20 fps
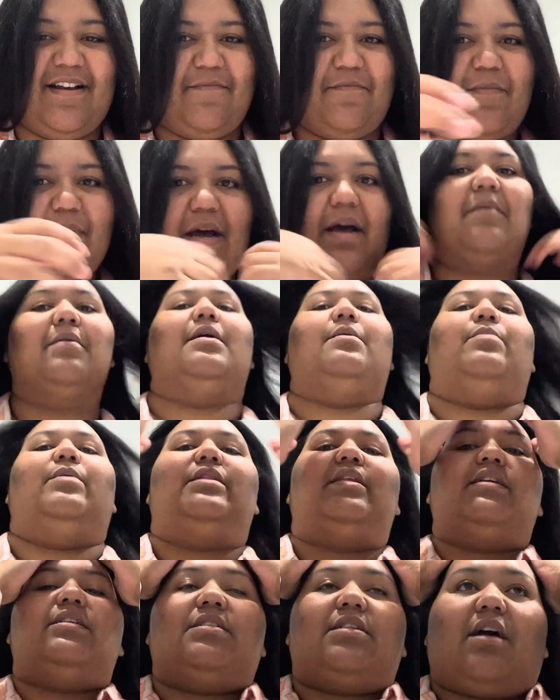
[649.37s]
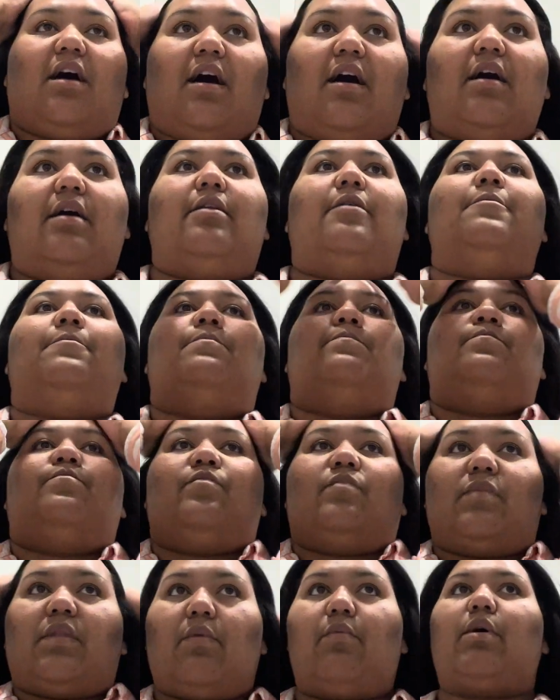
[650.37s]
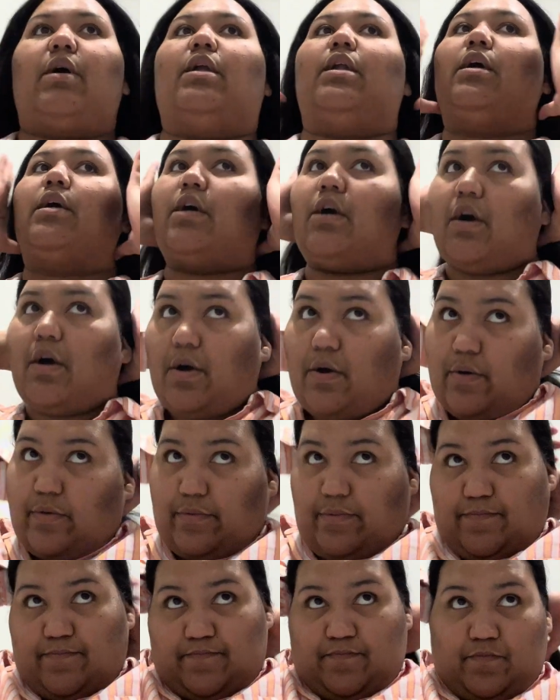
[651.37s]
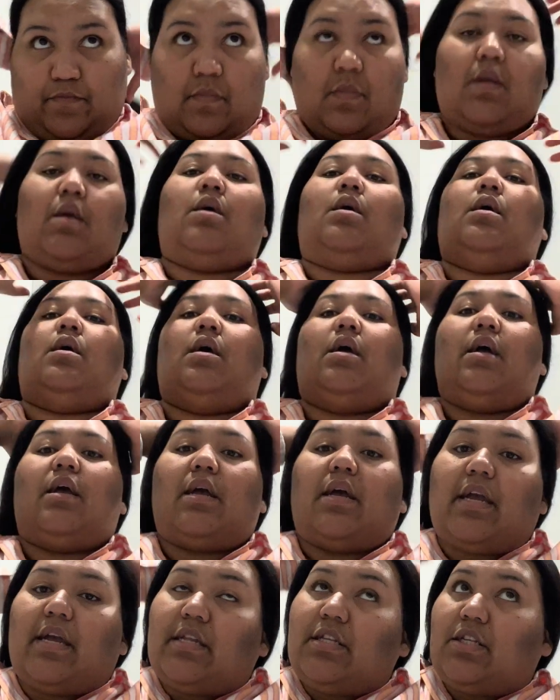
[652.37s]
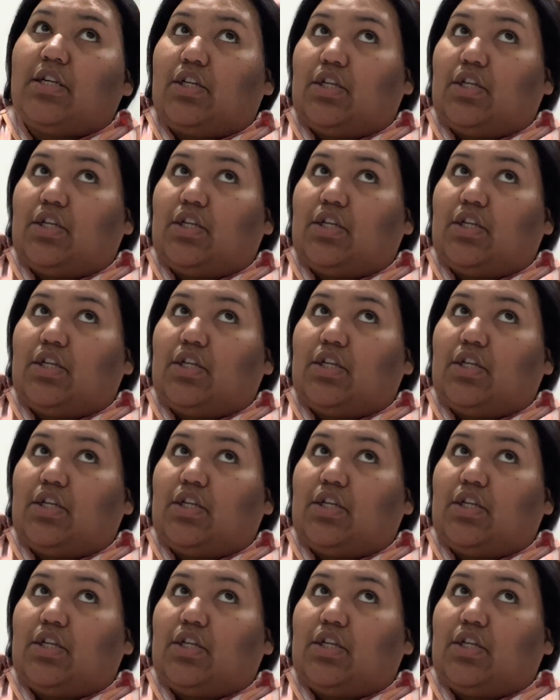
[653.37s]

But I'm gonna put this on and we're gonna go into